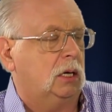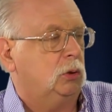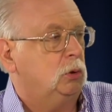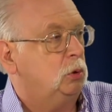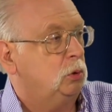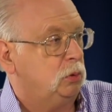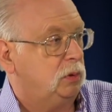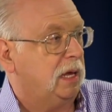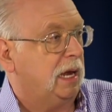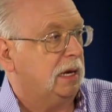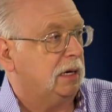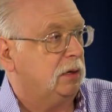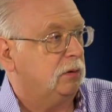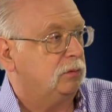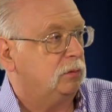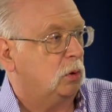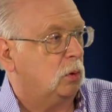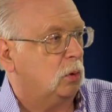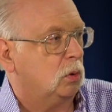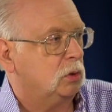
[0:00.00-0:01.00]
who then,
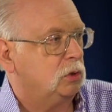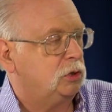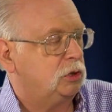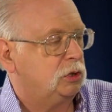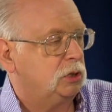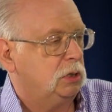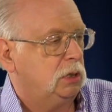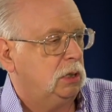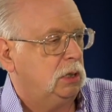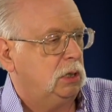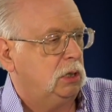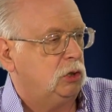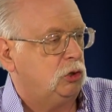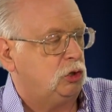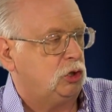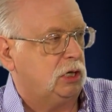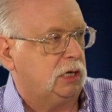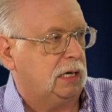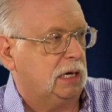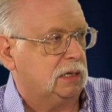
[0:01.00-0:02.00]
of course,
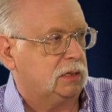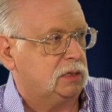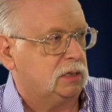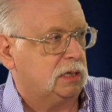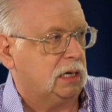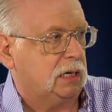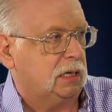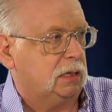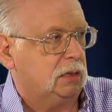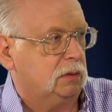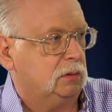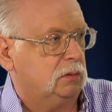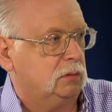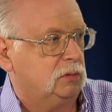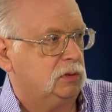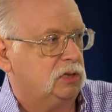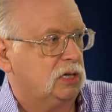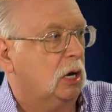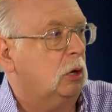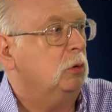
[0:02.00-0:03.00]
she gets a
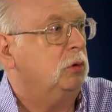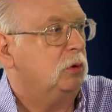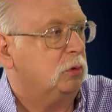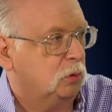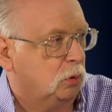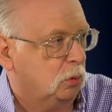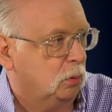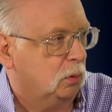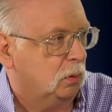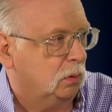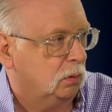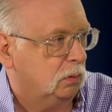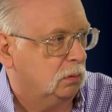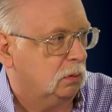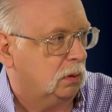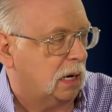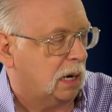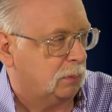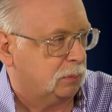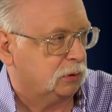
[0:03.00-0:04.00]
sell-through
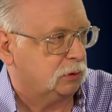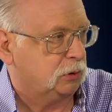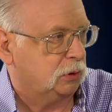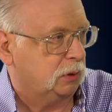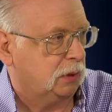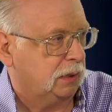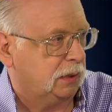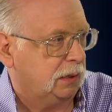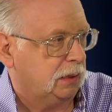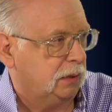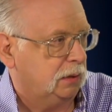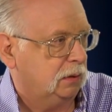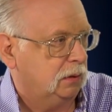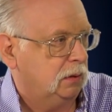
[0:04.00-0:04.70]
opportunity